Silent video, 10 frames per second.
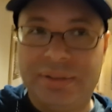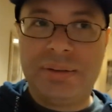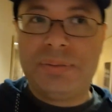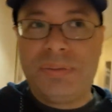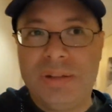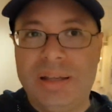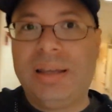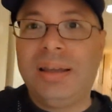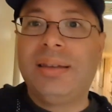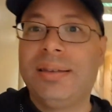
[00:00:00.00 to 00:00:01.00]

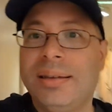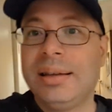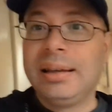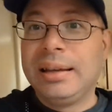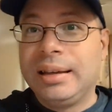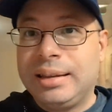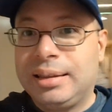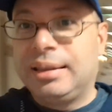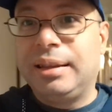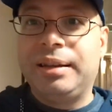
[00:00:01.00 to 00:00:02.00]
Hopefully
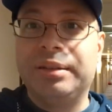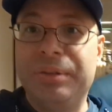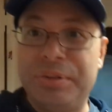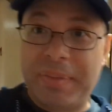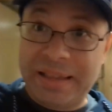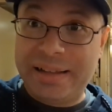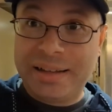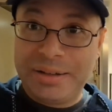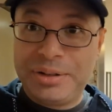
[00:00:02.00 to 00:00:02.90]
they didn't lose my luggage.